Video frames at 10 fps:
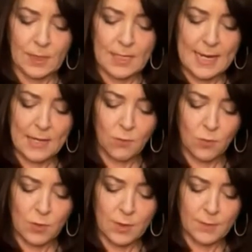And I
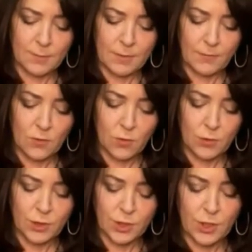will, um, of
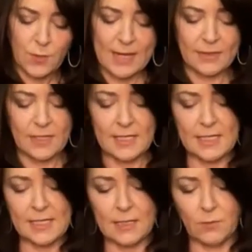course, show at
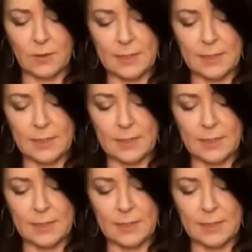the end